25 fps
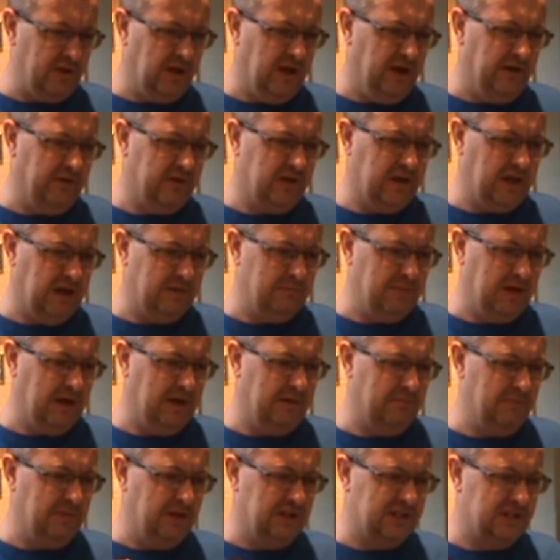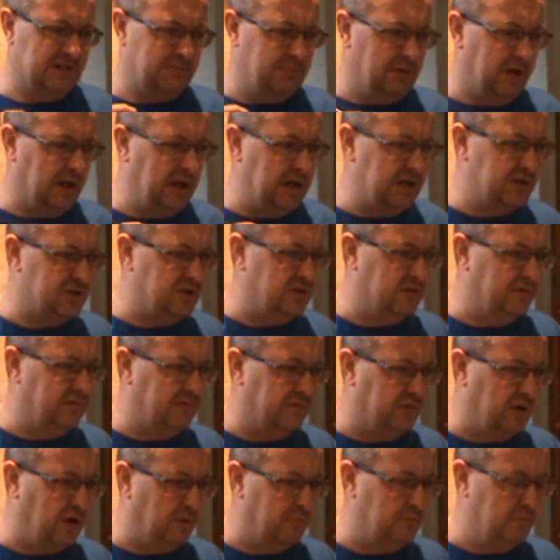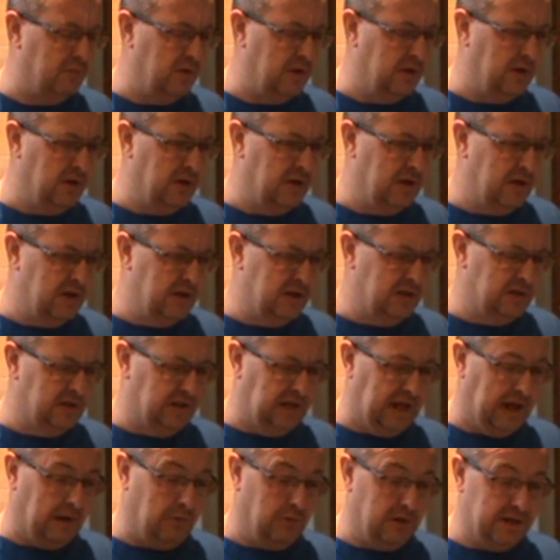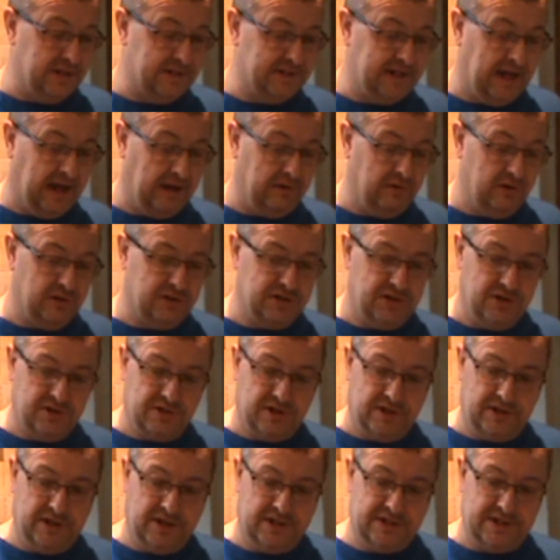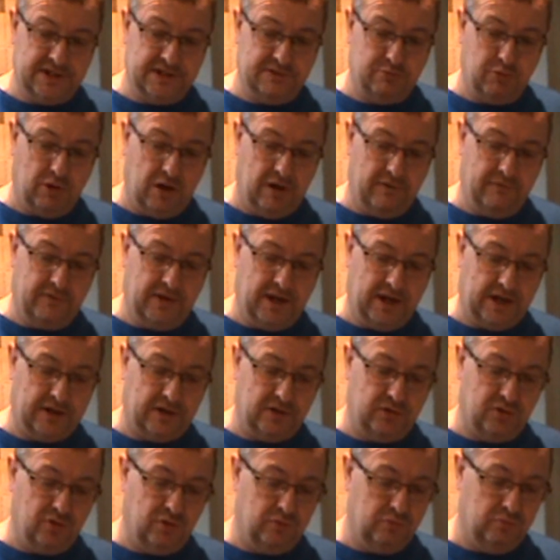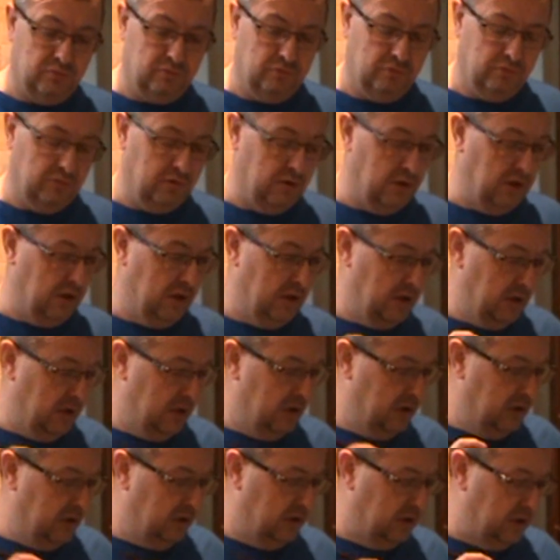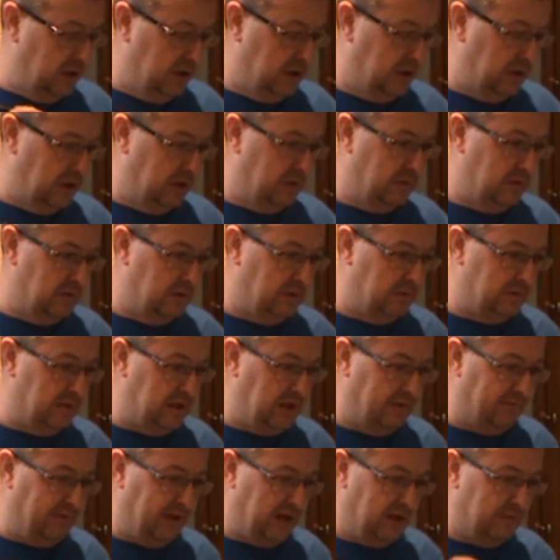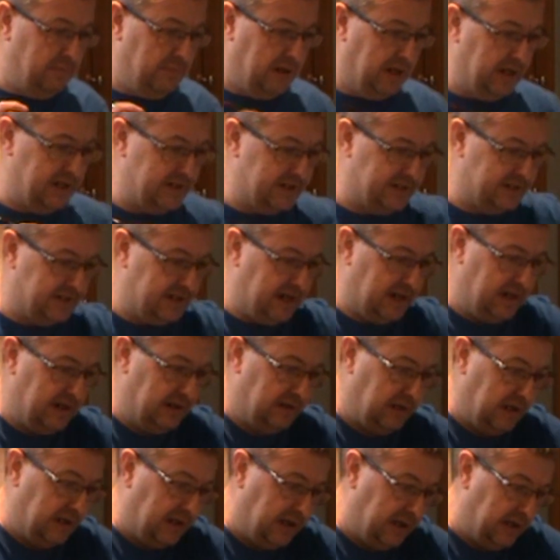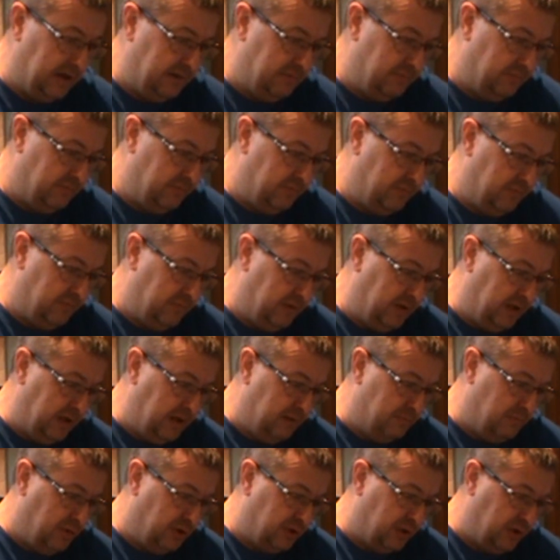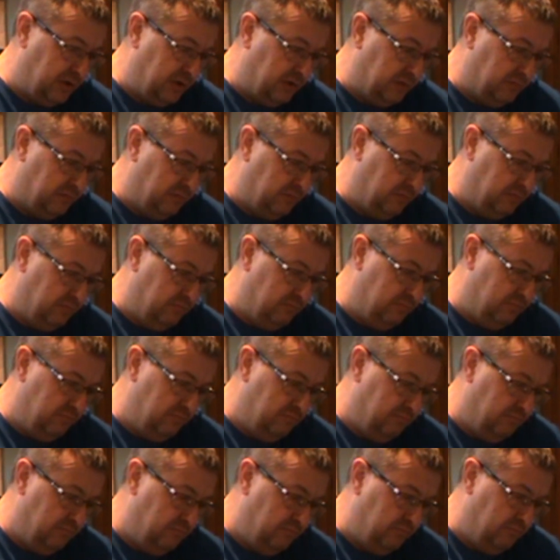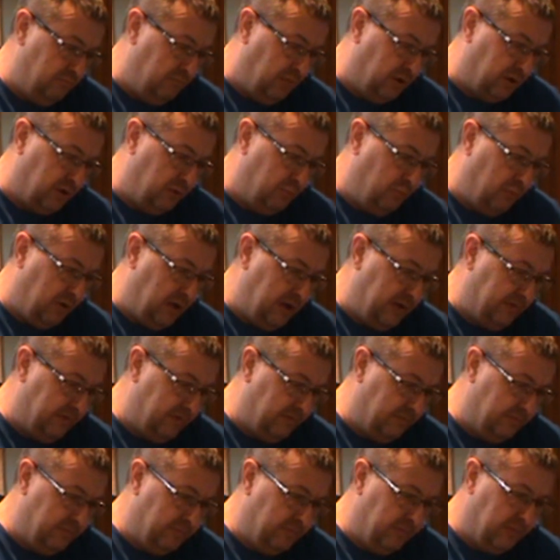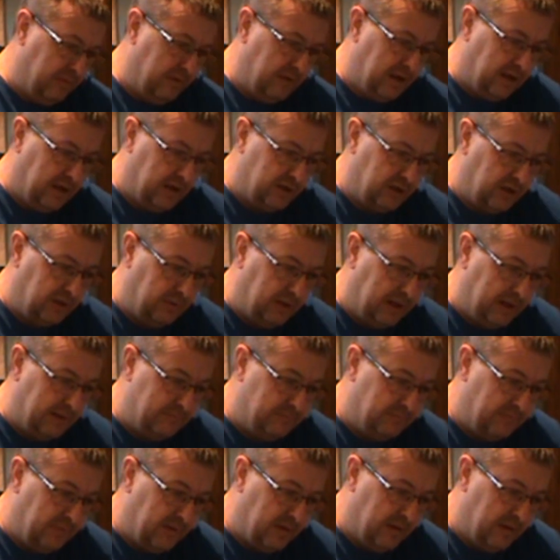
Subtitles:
I get my inspiration from Lowry's characters, and this is what I've kind of done and developed my style in it in a modern way that I do it.